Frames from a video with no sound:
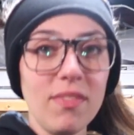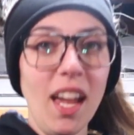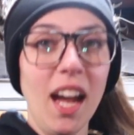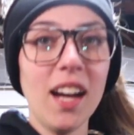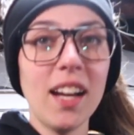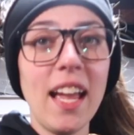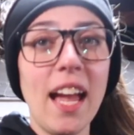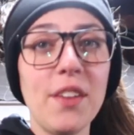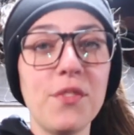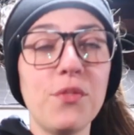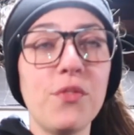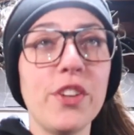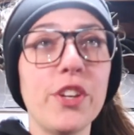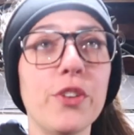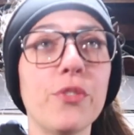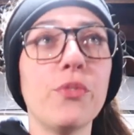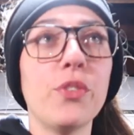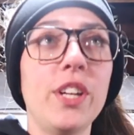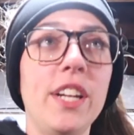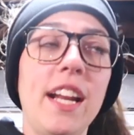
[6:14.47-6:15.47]
again,
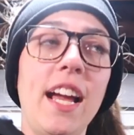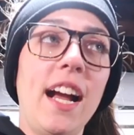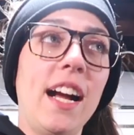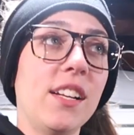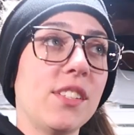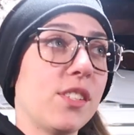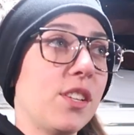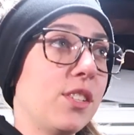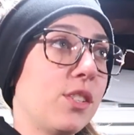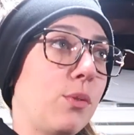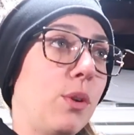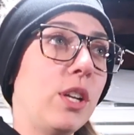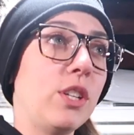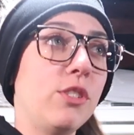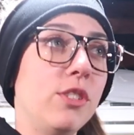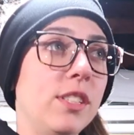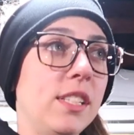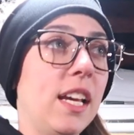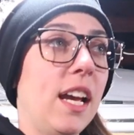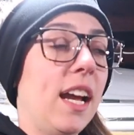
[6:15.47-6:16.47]
feel free to ask us
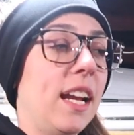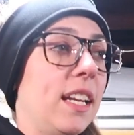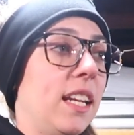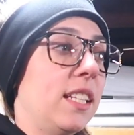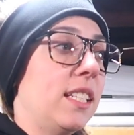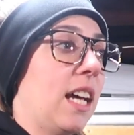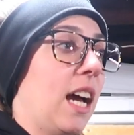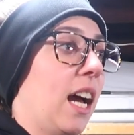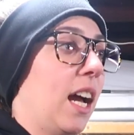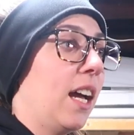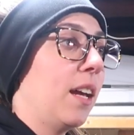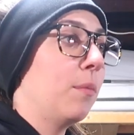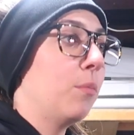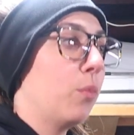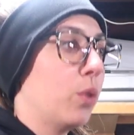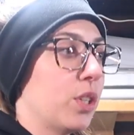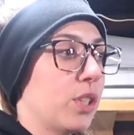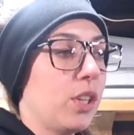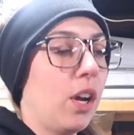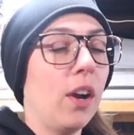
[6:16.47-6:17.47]
questions at any
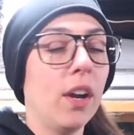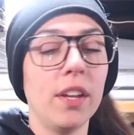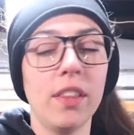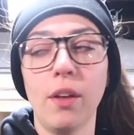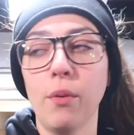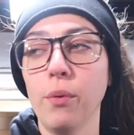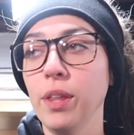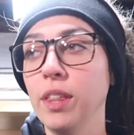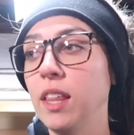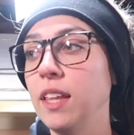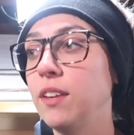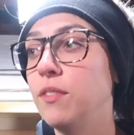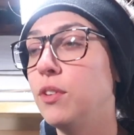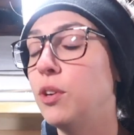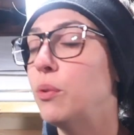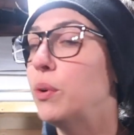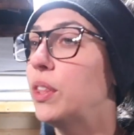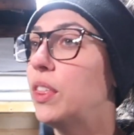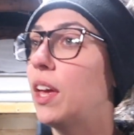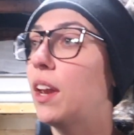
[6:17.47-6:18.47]
time. We're sorry that we leave
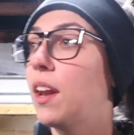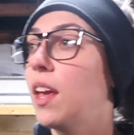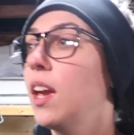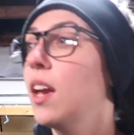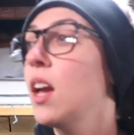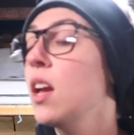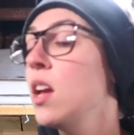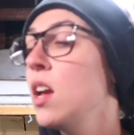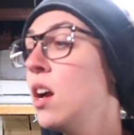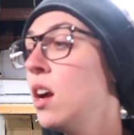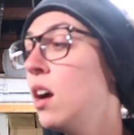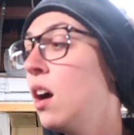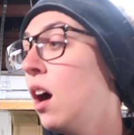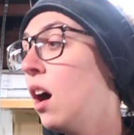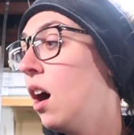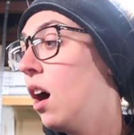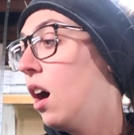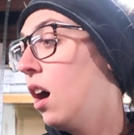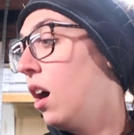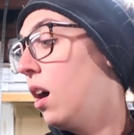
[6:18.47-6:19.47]
you with any.
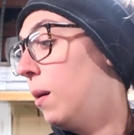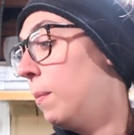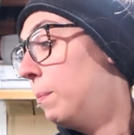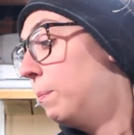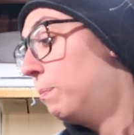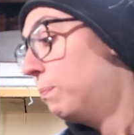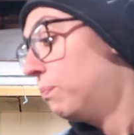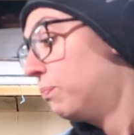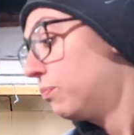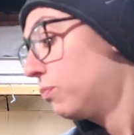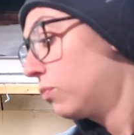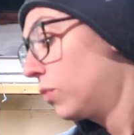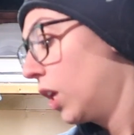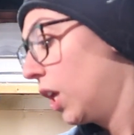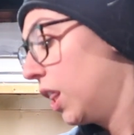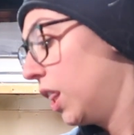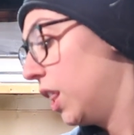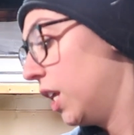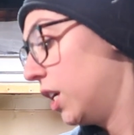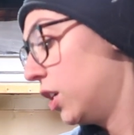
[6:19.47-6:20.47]

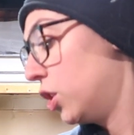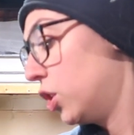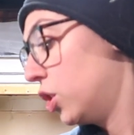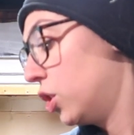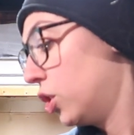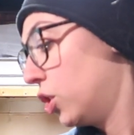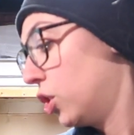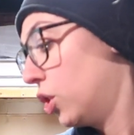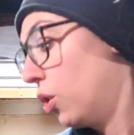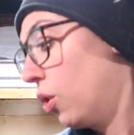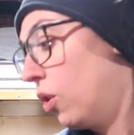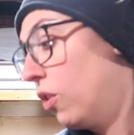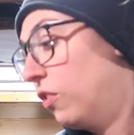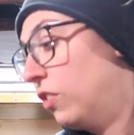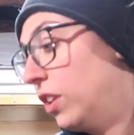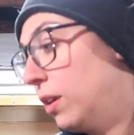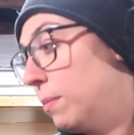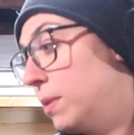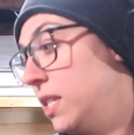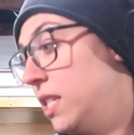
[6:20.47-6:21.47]
This should
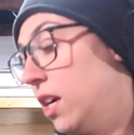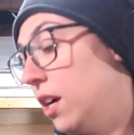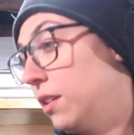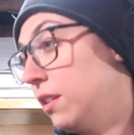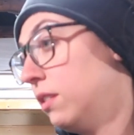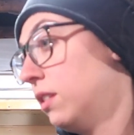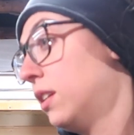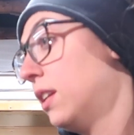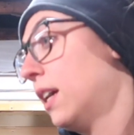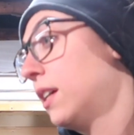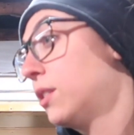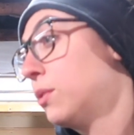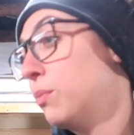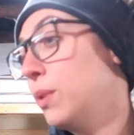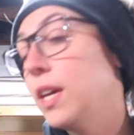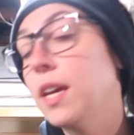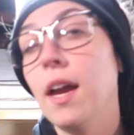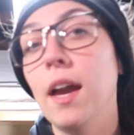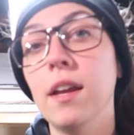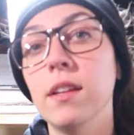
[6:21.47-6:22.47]
hopefully be done in the next
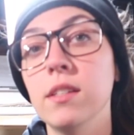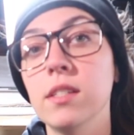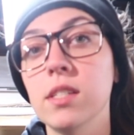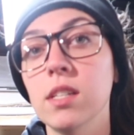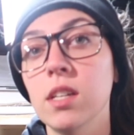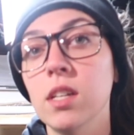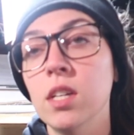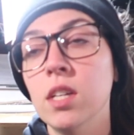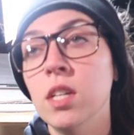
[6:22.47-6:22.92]
weekend.